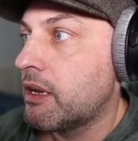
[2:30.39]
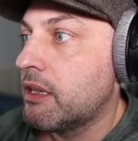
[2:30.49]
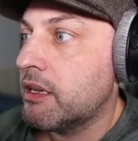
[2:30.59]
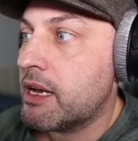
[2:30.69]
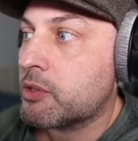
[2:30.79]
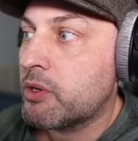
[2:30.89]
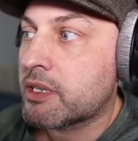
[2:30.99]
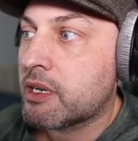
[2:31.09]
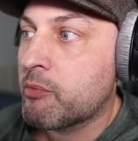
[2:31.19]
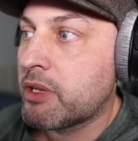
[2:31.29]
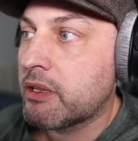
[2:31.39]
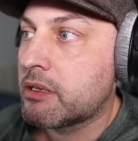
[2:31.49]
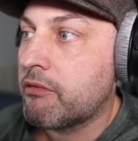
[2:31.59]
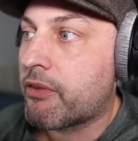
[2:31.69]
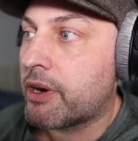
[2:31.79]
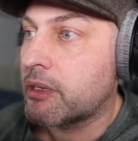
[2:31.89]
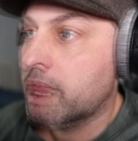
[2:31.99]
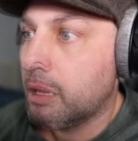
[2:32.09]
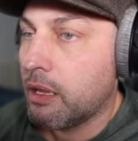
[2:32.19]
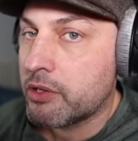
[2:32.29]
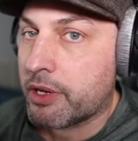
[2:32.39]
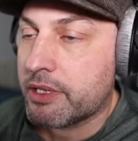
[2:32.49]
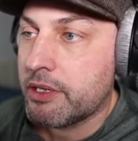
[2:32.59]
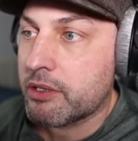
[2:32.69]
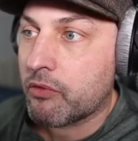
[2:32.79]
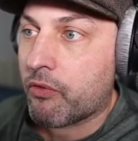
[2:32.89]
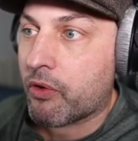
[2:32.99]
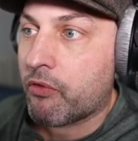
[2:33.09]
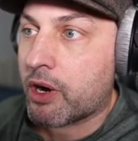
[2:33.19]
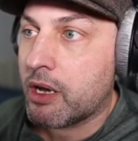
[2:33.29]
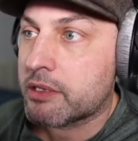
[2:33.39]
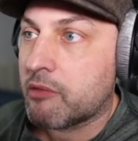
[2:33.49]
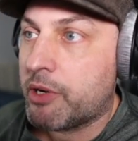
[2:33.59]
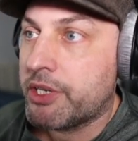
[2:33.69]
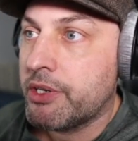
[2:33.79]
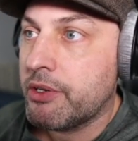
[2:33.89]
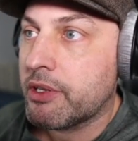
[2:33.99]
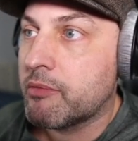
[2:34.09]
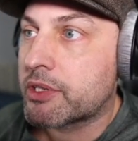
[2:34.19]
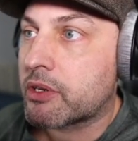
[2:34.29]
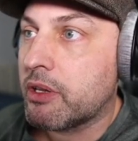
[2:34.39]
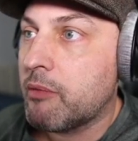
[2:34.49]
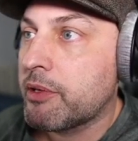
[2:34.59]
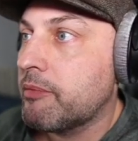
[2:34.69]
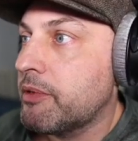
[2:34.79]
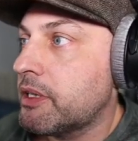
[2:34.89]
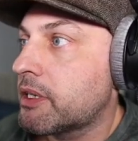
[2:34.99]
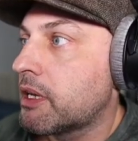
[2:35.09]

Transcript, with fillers: The next one is completely different. So you can see for customer 2, let me scroll up a little bit.